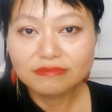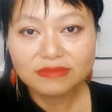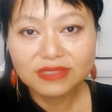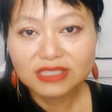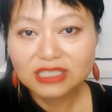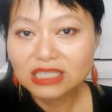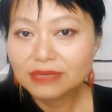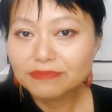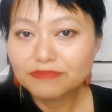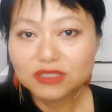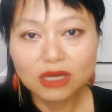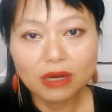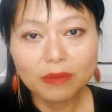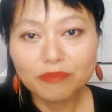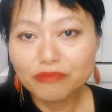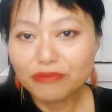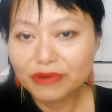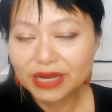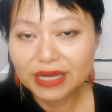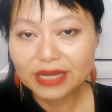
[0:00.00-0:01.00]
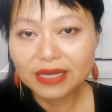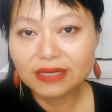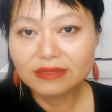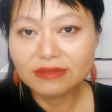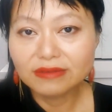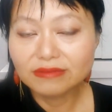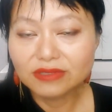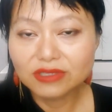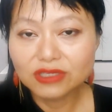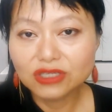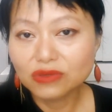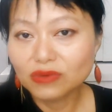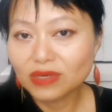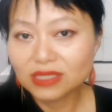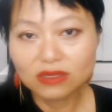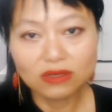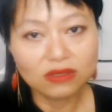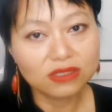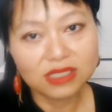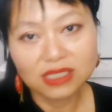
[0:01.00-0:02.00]
tip-top bread to
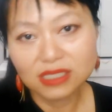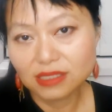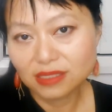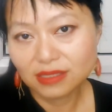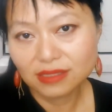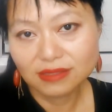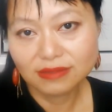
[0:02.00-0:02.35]
us Aussies.